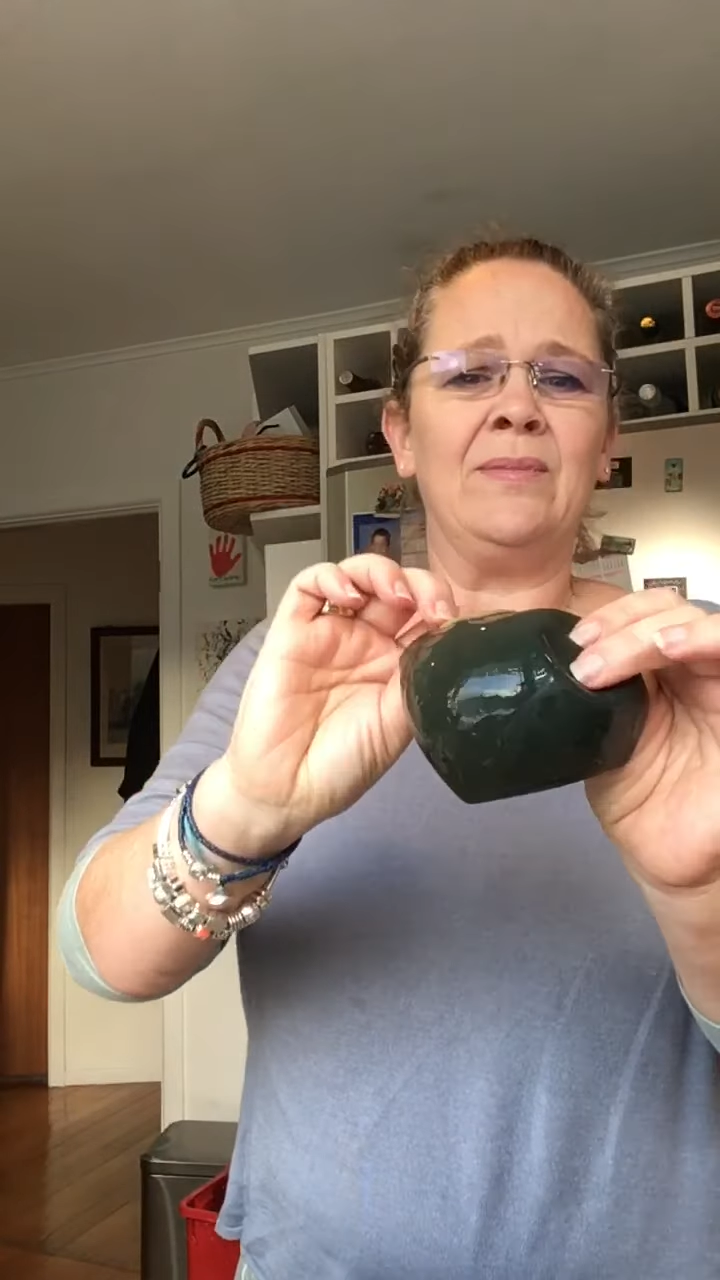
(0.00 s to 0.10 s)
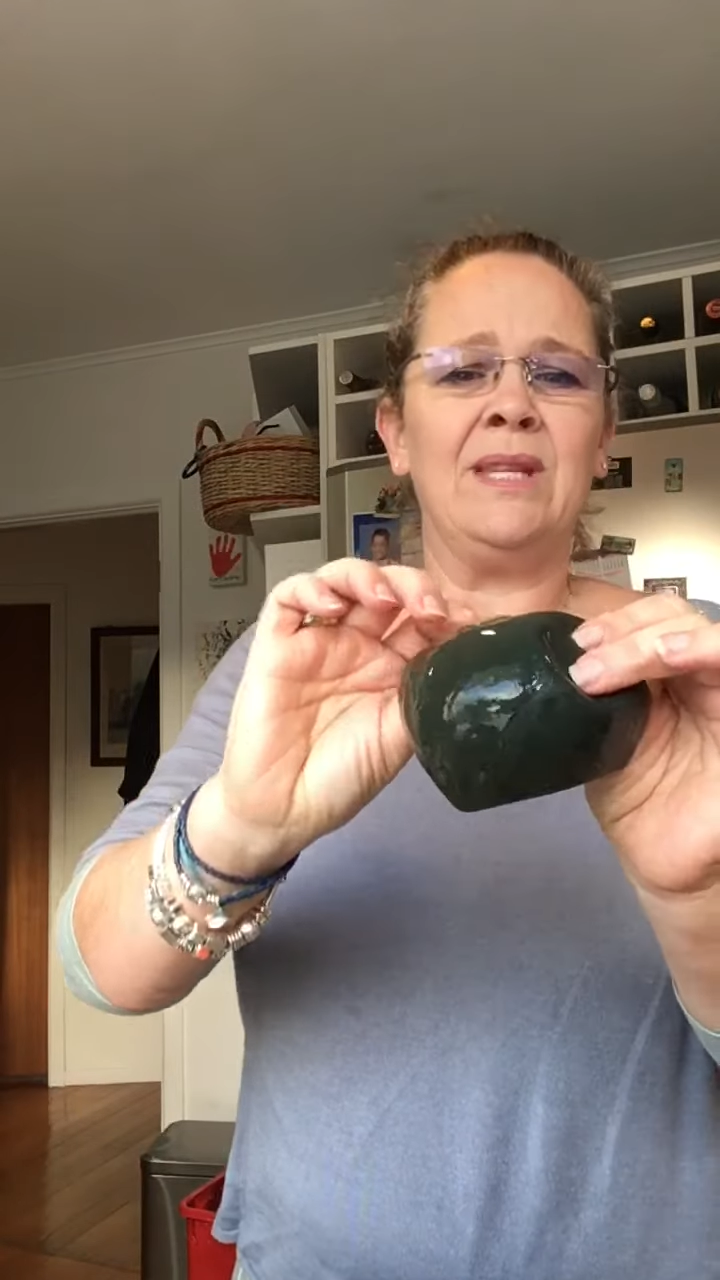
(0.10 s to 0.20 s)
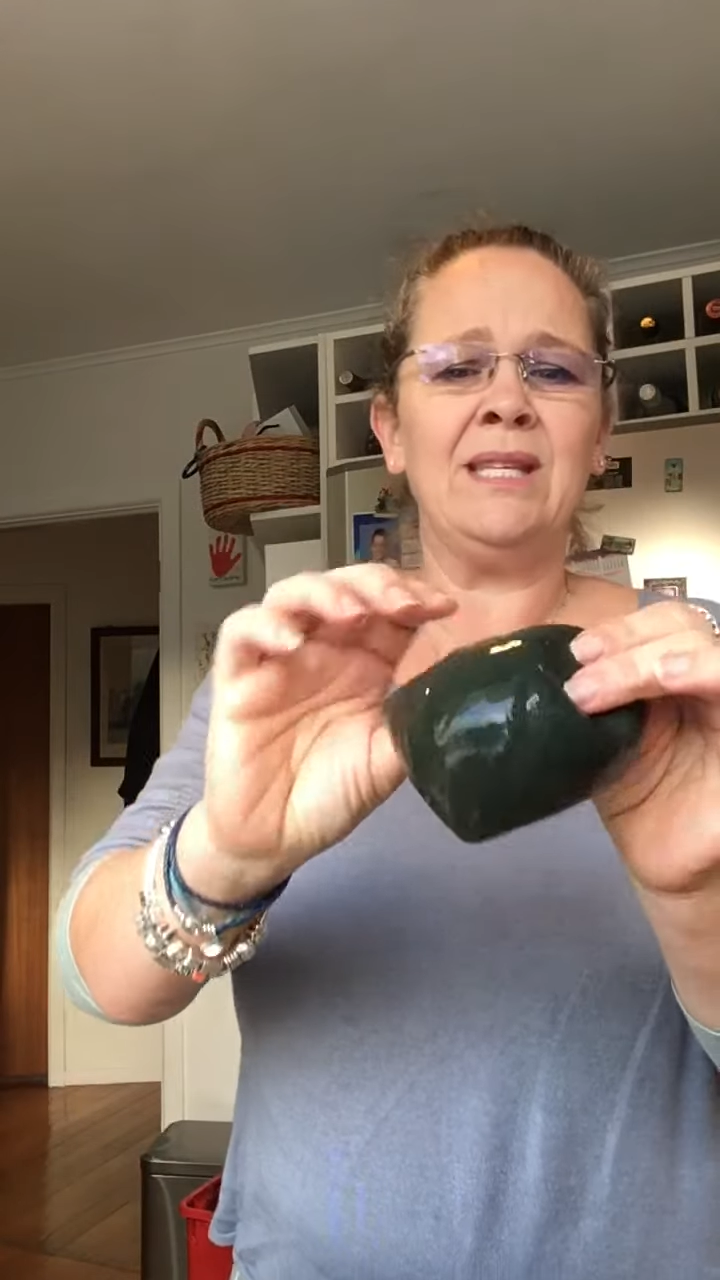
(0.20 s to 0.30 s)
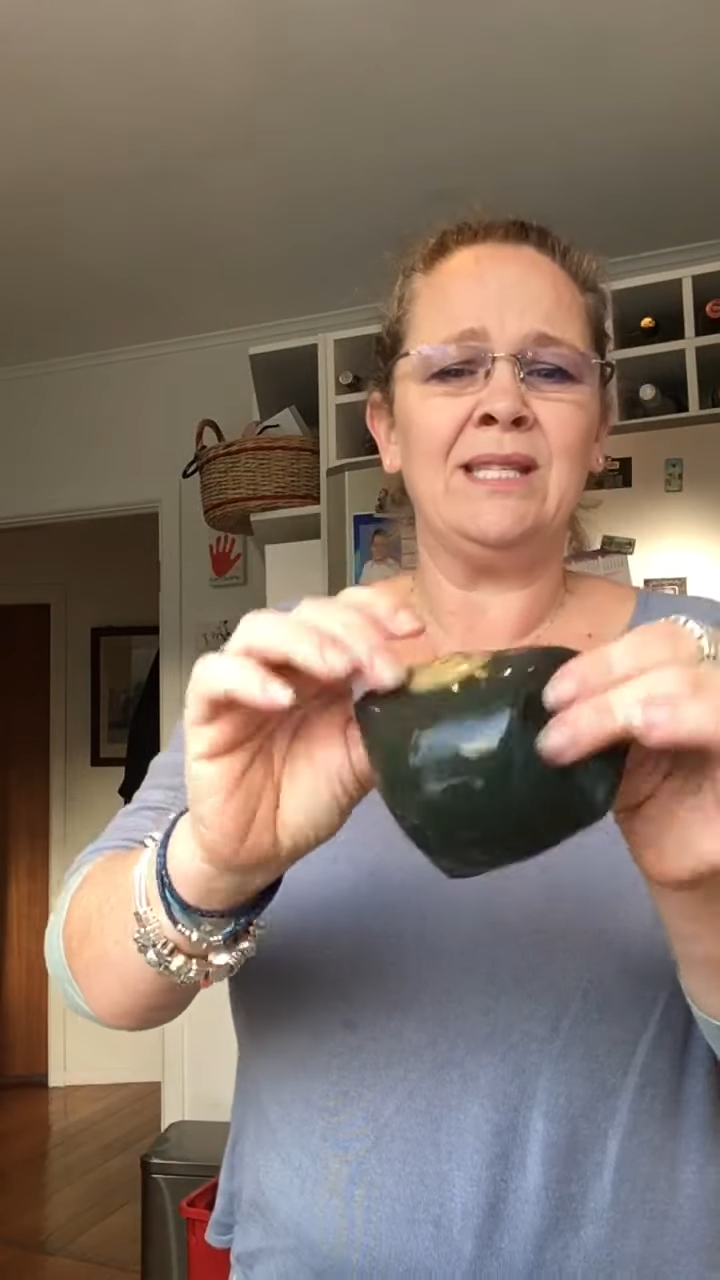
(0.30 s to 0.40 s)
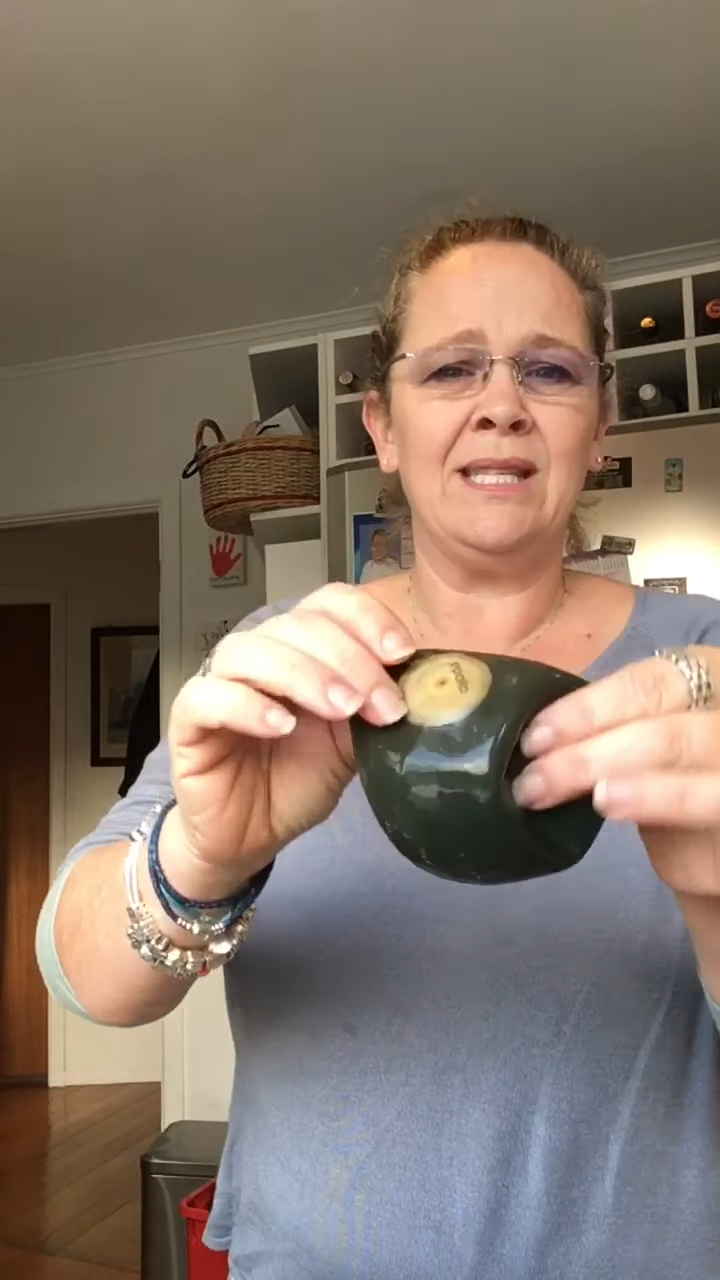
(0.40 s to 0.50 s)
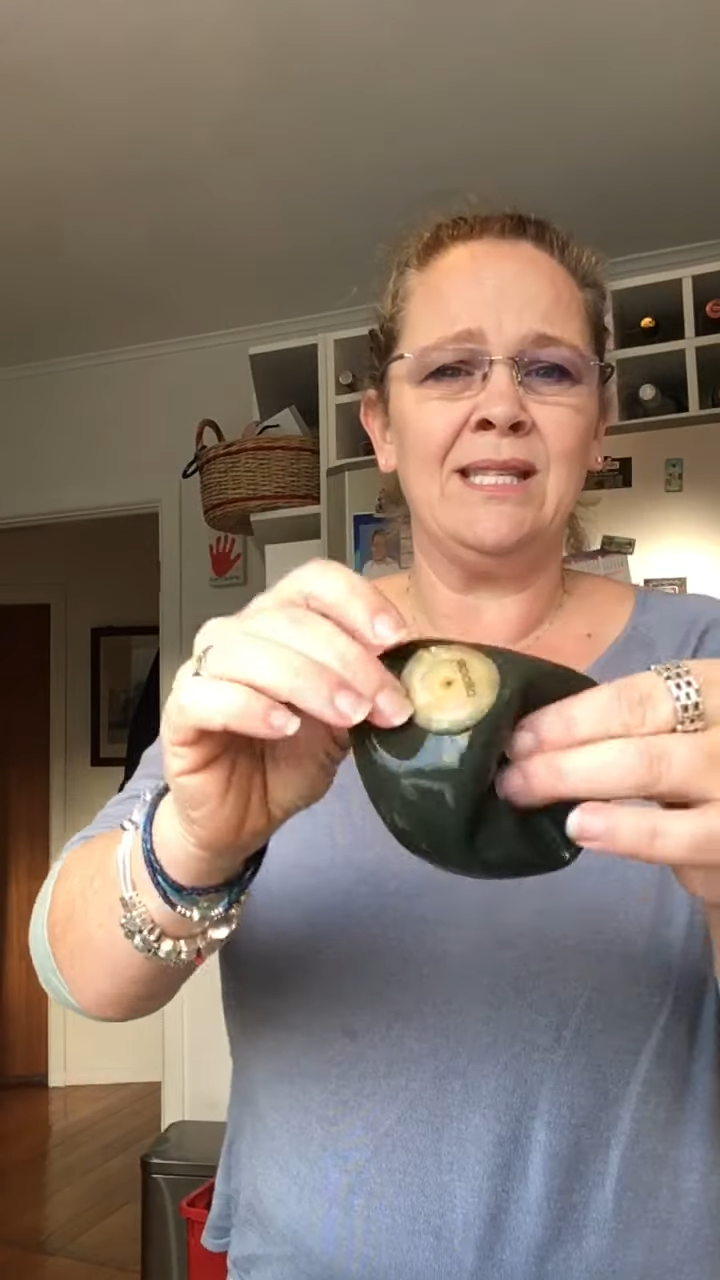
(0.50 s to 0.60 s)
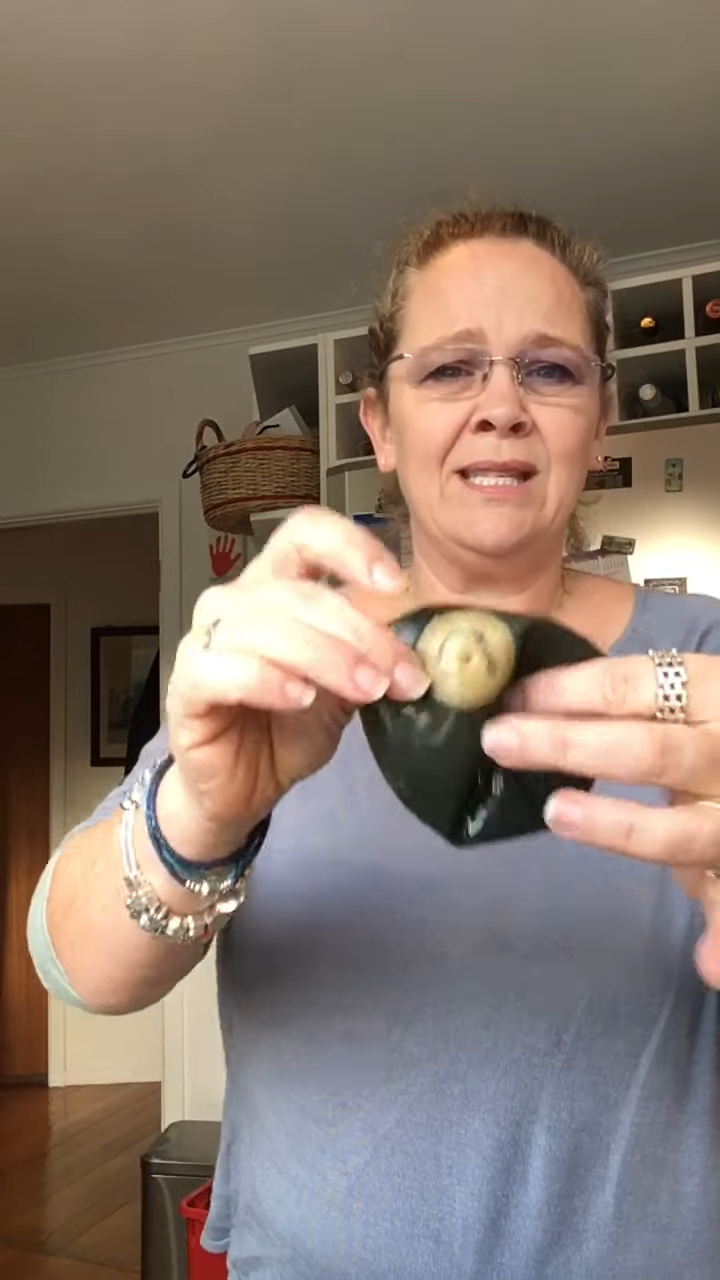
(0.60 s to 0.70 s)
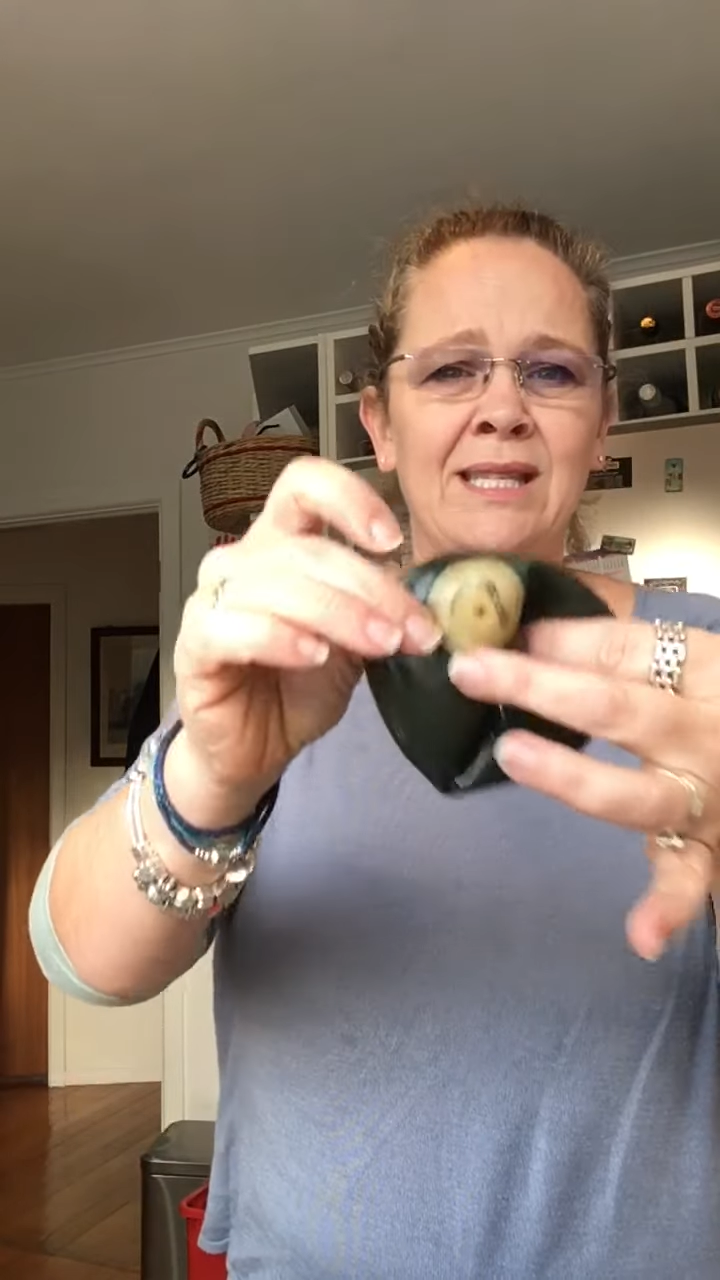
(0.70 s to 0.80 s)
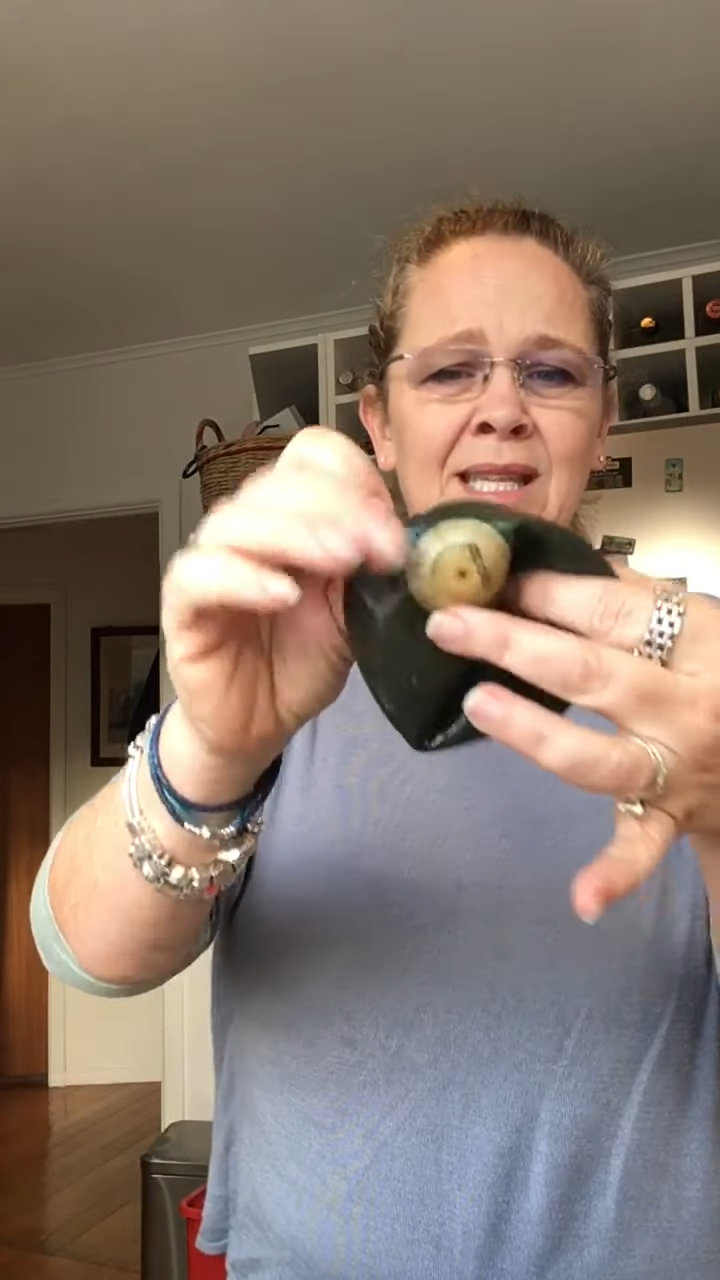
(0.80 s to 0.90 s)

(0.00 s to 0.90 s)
this is